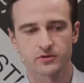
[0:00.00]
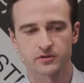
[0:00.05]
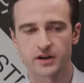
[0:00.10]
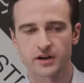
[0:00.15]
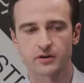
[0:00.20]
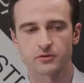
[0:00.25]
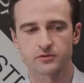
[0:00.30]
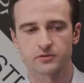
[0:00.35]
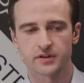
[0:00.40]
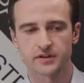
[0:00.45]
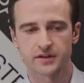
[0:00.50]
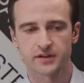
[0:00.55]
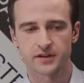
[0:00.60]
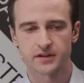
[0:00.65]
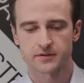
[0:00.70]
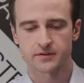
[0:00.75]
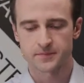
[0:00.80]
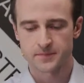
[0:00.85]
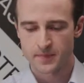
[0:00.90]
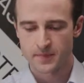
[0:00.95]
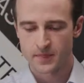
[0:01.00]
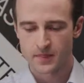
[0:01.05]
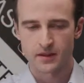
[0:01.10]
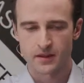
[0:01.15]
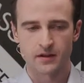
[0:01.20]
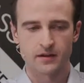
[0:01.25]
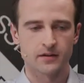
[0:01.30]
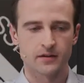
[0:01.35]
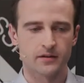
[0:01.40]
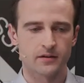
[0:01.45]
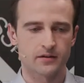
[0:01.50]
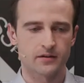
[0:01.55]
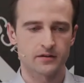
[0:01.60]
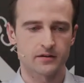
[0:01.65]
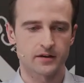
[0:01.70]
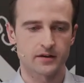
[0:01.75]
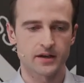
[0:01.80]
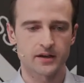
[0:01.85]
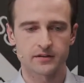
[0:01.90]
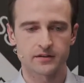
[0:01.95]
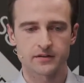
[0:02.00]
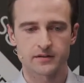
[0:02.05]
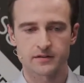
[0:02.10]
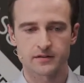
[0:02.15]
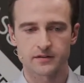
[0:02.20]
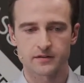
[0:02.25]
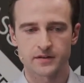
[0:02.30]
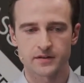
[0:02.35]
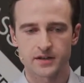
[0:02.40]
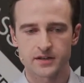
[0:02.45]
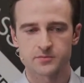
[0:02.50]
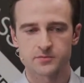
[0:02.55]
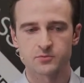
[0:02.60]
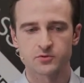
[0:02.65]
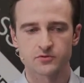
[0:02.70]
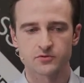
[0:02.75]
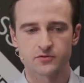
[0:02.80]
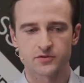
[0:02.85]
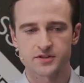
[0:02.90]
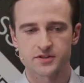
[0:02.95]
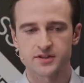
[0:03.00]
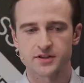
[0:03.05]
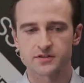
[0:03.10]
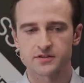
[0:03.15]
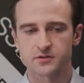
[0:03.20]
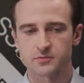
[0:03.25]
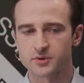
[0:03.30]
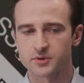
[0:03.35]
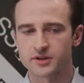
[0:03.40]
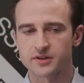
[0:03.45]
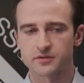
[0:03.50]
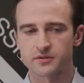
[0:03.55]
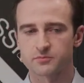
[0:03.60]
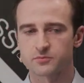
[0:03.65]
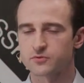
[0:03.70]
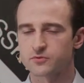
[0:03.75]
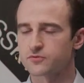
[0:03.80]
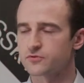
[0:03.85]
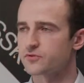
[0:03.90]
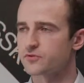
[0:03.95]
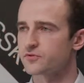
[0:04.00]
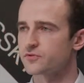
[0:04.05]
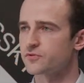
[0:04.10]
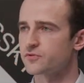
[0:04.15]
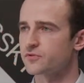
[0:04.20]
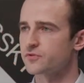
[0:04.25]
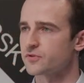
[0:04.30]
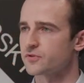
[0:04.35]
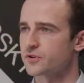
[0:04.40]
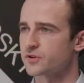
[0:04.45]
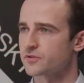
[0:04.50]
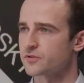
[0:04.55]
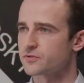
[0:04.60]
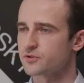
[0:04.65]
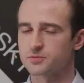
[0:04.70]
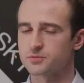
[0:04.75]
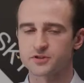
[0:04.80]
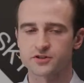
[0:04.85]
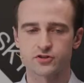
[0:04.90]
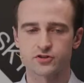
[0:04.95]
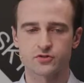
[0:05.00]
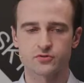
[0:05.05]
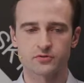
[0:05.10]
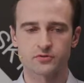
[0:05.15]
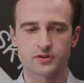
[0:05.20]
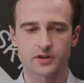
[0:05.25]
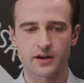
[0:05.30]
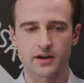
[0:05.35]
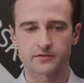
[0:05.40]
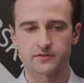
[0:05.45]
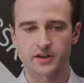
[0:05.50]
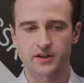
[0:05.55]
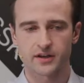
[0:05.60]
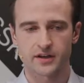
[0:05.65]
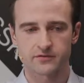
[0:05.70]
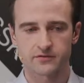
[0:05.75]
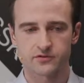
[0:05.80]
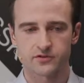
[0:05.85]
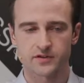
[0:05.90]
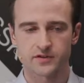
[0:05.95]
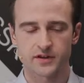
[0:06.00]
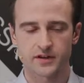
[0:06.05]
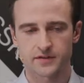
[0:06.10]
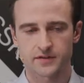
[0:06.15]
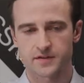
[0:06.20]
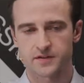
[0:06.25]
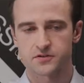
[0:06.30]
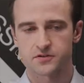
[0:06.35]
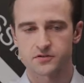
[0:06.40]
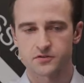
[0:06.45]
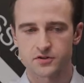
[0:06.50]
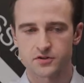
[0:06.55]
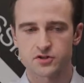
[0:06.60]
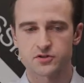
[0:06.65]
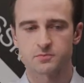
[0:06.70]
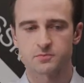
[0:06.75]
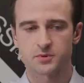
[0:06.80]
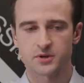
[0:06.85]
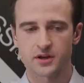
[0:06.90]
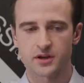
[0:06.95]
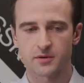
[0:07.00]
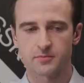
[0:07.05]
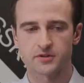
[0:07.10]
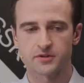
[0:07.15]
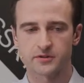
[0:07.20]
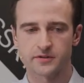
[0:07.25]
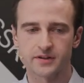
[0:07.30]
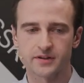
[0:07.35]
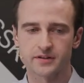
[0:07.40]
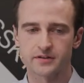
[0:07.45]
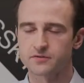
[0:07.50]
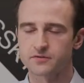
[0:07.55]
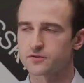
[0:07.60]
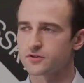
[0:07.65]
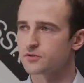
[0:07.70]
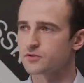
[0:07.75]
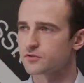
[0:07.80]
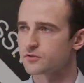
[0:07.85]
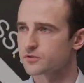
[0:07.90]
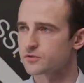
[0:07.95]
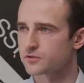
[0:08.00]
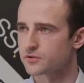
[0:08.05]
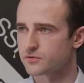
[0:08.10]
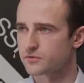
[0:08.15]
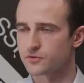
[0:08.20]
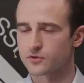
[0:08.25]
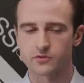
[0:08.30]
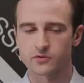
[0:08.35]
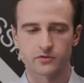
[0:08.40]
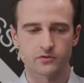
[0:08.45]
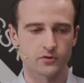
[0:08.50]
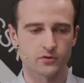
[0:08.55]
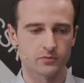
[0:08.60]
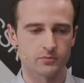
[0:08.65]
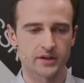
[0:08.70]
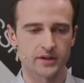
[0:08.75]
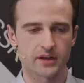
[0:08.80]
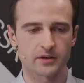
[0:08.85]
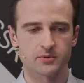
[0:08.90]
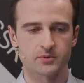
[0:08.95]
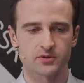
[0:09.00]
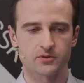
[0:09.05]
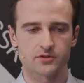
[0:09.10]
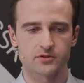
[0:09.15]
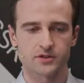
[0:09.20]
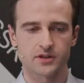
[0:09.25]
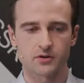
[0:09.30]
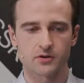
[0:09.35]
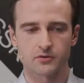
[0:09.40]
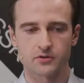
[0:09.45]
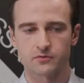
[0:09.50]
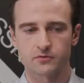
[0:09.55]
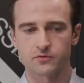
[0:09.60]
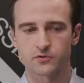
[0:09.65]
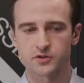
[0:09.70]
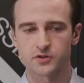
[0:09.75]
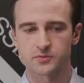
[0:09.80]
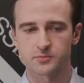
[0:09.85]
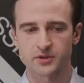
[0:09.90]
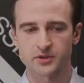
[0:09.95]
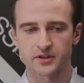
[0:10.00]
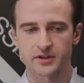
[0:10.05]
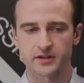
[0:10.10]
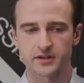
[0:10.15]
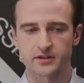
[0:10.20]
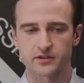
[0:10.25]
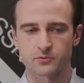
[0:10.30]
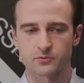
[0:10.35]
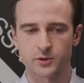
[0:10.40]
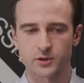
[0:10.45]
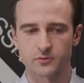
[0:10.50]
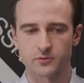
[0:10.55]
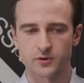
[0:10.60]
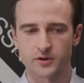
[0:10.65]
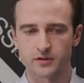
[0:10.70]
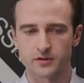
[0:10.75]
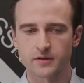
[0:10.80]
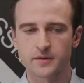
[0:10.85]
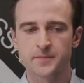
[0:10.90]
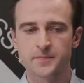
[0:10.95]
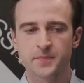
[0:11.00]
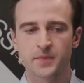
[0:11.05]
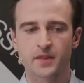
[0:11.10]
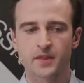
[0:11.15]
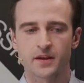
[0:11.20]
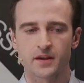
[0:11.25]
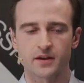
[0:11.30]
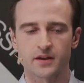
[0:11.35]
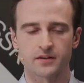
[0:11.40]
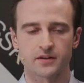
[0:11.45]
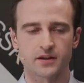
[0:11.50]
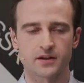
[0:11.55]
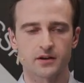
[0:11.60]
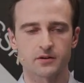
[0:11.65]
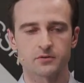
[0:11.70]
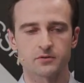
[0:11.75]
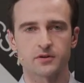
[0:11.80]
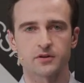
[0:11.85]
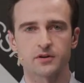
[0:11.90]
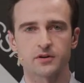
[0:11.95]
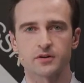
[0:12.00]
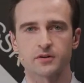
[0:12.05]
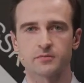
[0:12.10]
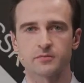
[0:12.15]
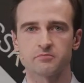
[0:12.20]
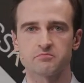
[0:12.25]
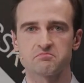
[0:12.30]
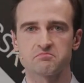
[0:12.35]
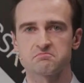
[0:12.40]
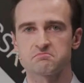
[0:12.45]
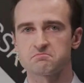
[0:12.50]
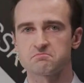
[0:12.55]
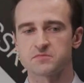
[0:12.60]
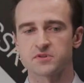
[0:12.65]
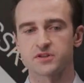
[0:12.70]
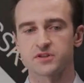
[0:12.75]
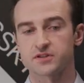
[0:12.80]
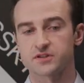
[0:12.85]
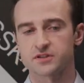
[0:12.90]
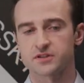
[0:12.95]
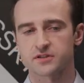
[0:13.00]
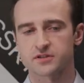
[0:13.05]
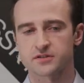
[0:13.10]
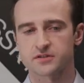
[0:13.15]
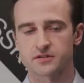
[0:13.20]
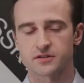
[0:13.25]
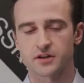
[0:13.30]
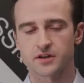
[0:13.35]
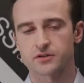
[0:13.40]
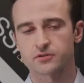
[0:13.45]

accurate here. And the next move is also a brilliant move from Grishuk. After f3, the situation becoming really difficult for black, because now e4 is protected very well, and now it is hard to